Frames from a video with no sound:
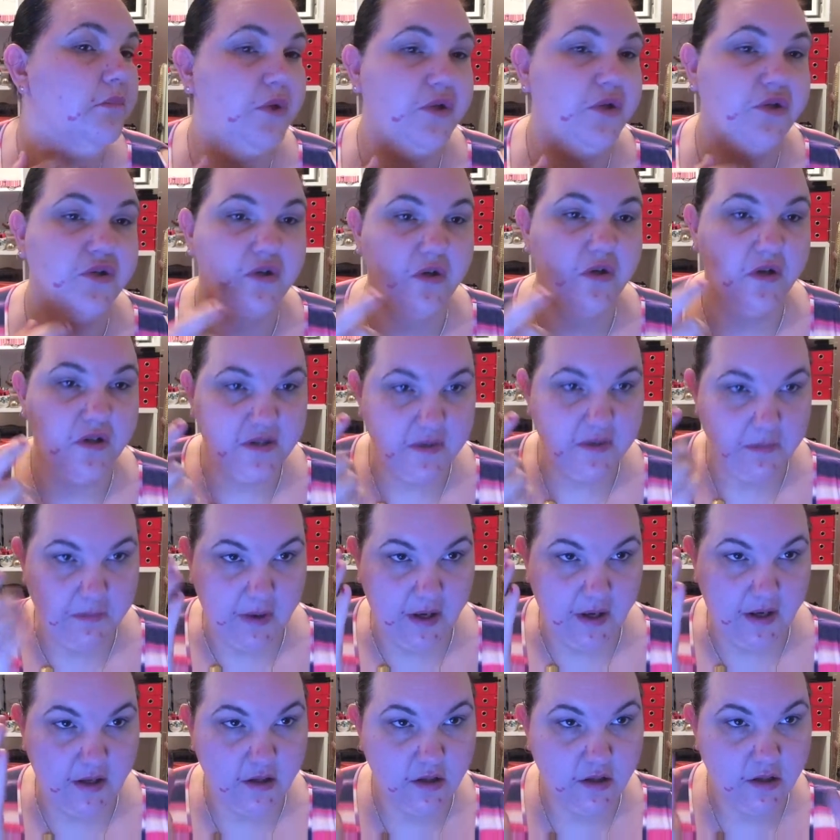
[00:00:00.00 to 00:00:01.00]
moisturiser,
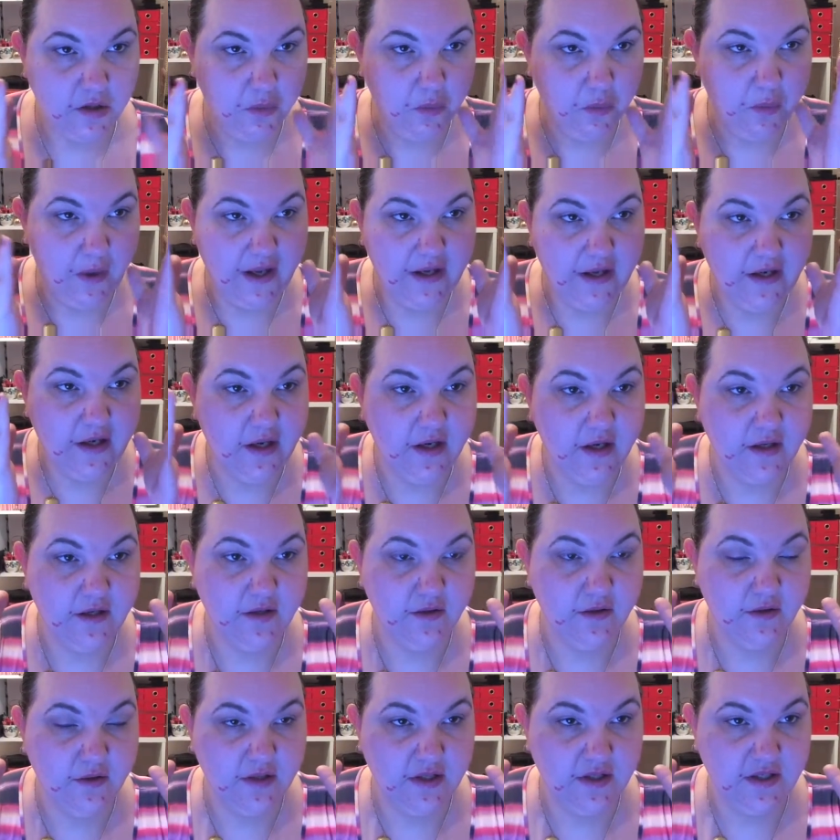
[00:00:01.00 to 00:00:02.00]
but you wait
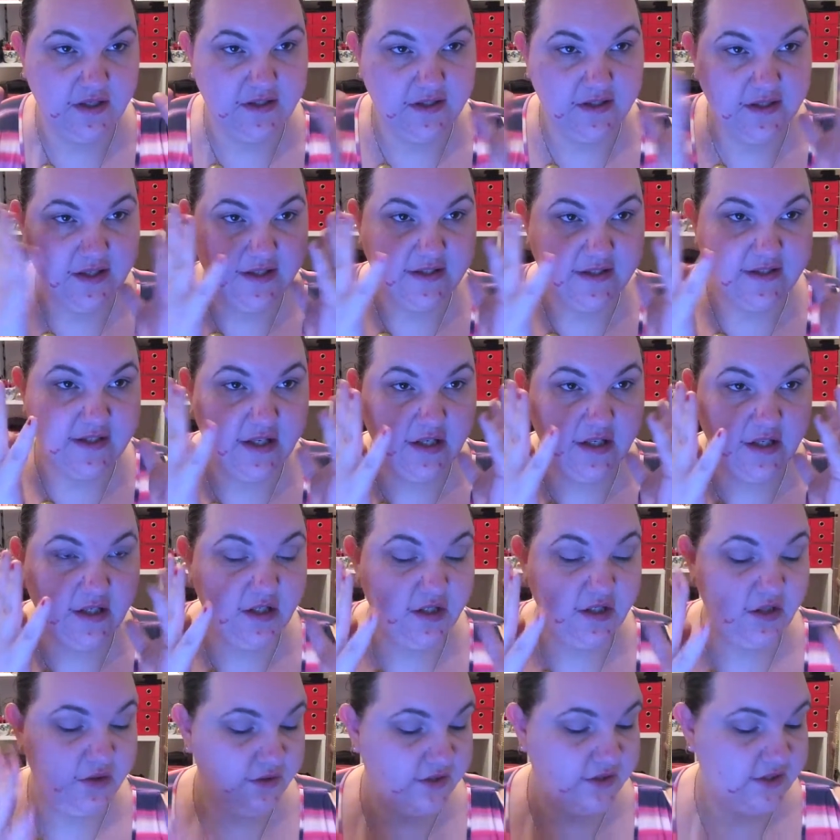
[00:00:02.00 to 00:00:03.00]
until it sinks
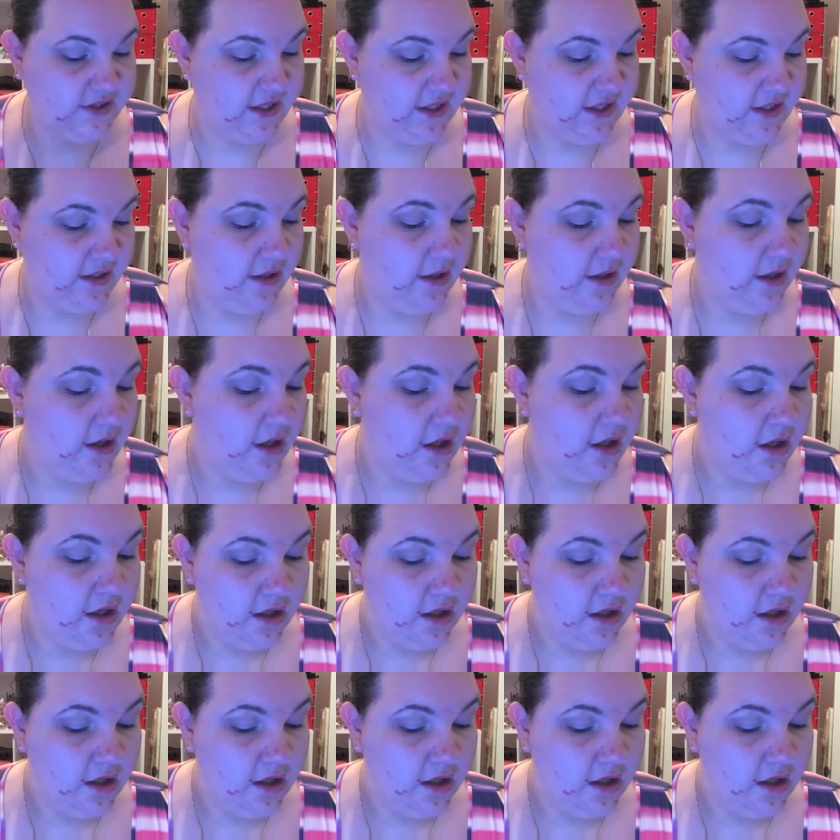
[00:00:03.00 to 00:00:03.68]
into your skin.